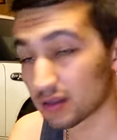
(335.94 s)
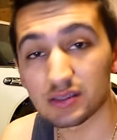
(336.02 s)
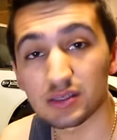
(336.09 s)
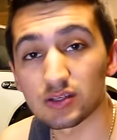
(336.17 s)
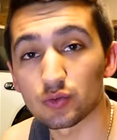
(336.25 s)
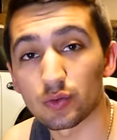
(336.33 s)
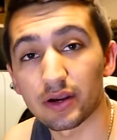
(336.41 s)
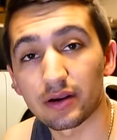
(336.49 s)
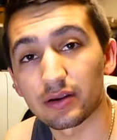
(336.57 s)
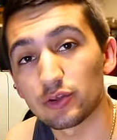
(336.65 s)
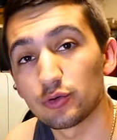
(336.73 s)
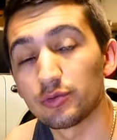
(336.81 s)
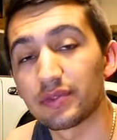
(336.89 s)
this is where
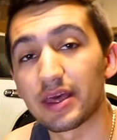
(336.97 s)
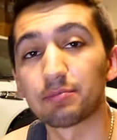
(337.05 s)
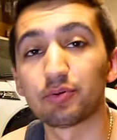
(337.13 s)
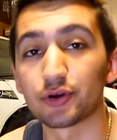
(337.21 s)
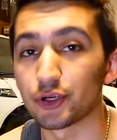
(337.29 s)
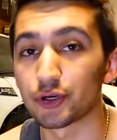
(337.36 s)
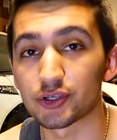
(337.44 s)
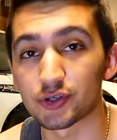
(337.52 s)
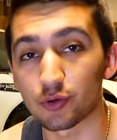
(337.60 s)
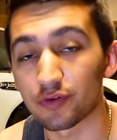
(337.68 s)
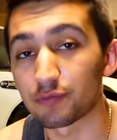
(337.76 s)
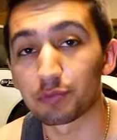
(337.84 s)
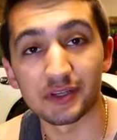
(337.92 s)
you would then put your
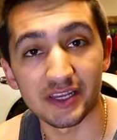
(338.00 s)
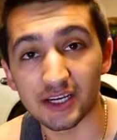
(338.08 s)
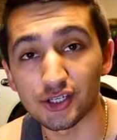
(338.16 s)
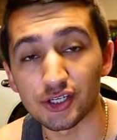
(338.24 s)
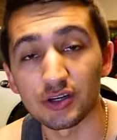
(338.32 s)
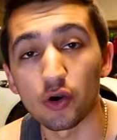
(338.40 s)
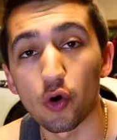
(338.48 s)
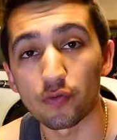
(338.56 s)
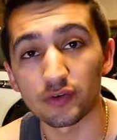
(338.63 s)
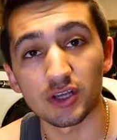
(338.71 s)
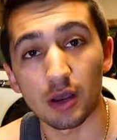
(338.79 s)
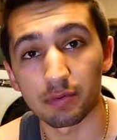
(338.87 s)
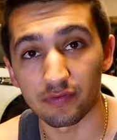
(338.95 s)
sort of protection over
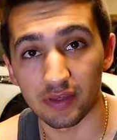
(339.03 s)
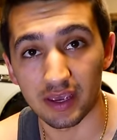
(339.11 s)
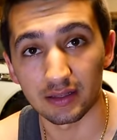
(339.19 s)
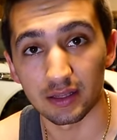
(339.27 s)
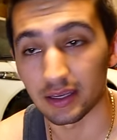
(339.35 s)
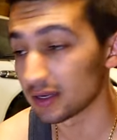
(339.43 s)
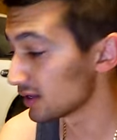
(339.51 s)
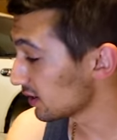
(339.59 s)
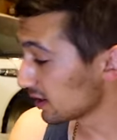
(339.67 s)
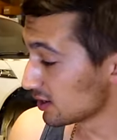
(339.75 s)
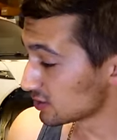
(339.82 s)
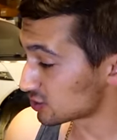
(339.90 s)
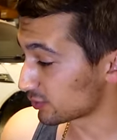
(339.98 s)
top of the headlight.
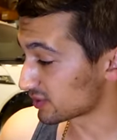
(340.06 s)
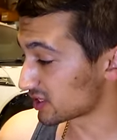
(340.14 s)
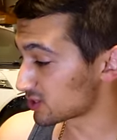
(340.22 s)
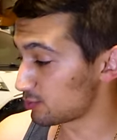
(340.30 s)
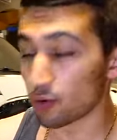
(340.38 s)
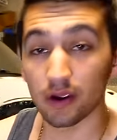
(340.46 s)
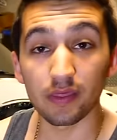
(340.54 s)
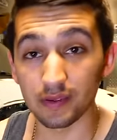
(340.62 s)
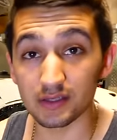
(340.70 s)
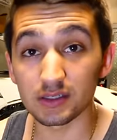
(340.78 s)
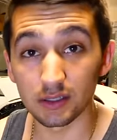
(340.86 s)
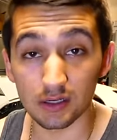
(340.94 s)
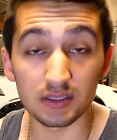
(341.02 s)
So at this point,
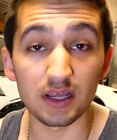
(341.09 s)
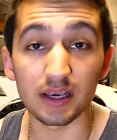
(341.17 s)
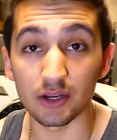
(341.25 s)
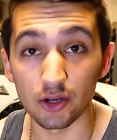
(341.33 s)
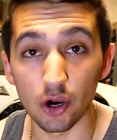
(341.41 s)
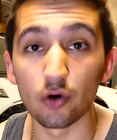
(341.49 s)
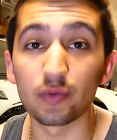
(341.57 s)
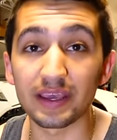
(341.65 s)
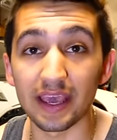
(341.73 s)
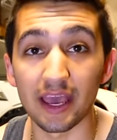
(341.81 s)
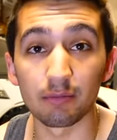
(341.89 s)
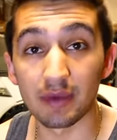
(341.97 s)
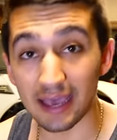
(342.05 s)
this looks like an
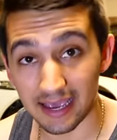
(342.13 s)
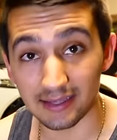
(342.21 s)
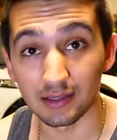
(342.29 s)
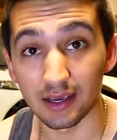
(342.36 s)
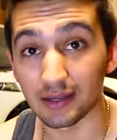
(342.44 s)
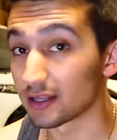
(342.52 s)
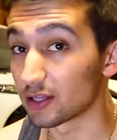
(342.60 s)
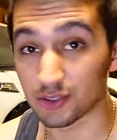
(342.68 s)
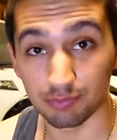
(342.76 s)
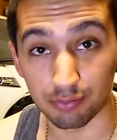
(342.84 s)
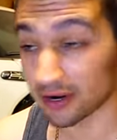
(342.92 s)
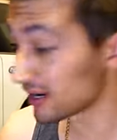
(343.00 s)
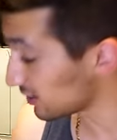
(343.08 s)
OEM headlight. It looks
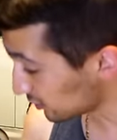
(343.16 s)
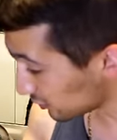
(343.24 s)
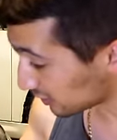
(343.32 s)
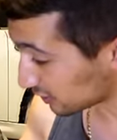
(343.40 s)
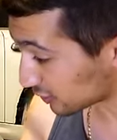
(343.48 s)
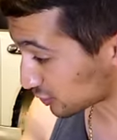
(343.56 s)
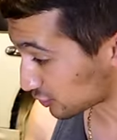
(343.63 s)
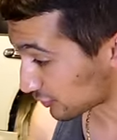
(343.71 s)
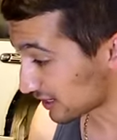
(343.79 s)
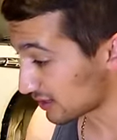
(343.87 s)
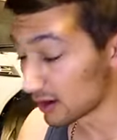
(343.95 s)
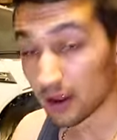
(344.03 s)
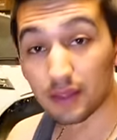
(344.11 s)
brand new, it looks
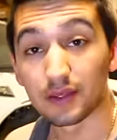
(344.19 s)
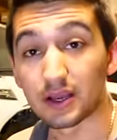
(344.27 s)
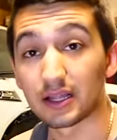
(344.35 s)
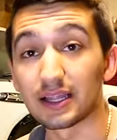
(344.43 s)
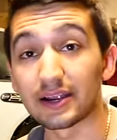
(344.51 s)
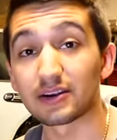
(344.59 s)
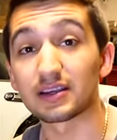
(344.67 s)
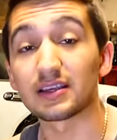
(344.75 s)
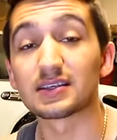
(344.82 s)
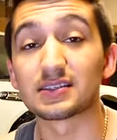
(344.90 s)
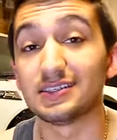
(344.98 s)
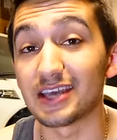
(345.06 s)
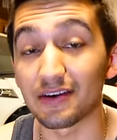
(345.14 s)
great. The clarity
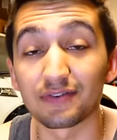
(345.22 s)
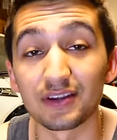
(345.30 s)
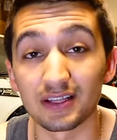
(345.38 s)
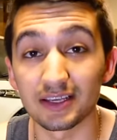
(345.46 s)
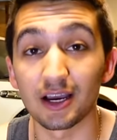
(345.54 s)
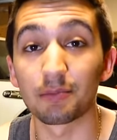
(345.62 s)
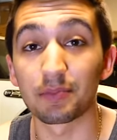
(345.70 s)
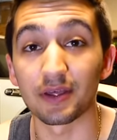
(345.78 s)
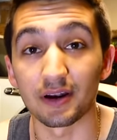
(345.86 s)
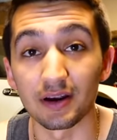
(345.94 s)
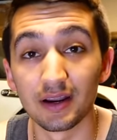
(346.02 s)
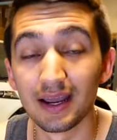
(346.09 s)
is definitely up there.